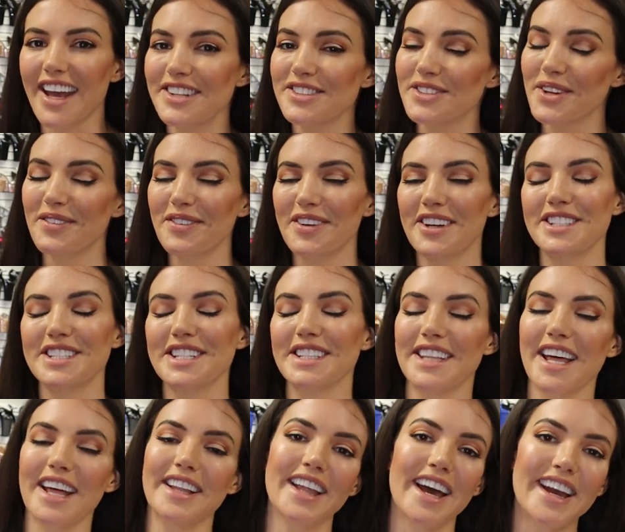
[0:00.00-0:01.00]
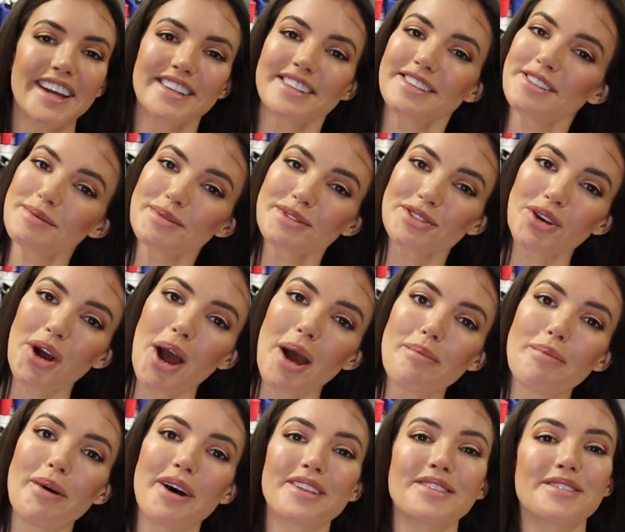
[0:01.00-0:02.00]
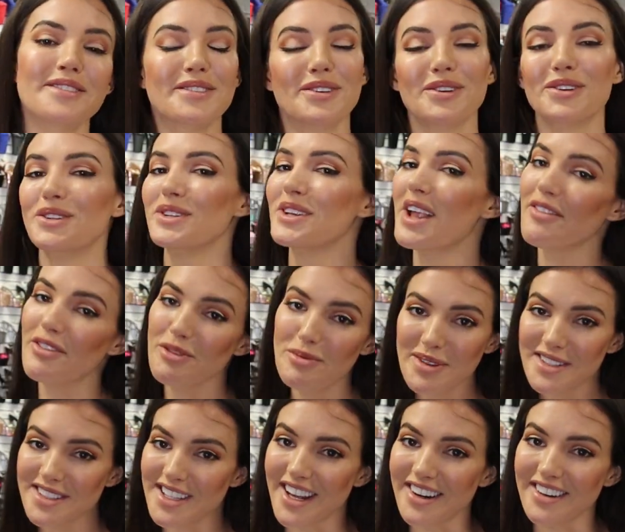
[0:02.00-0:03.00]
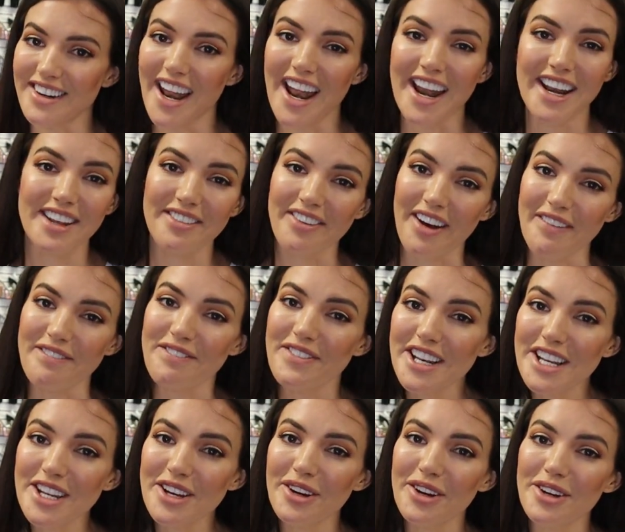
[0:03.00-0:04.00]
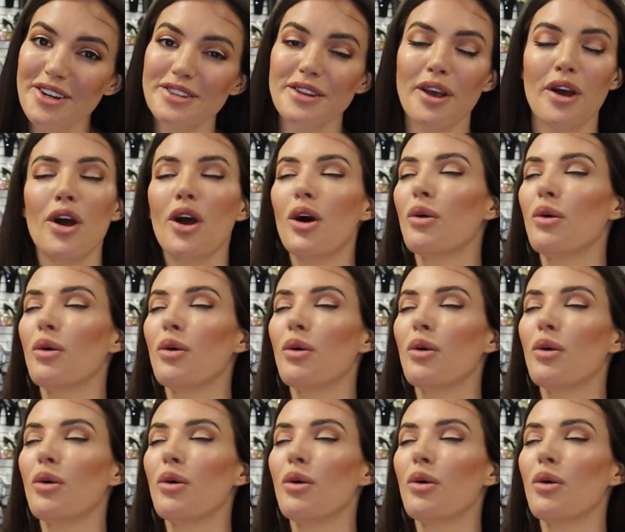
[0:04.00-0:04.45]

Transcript: And don't forget to hit that like and subscribe button so you never miss out on any of our videos.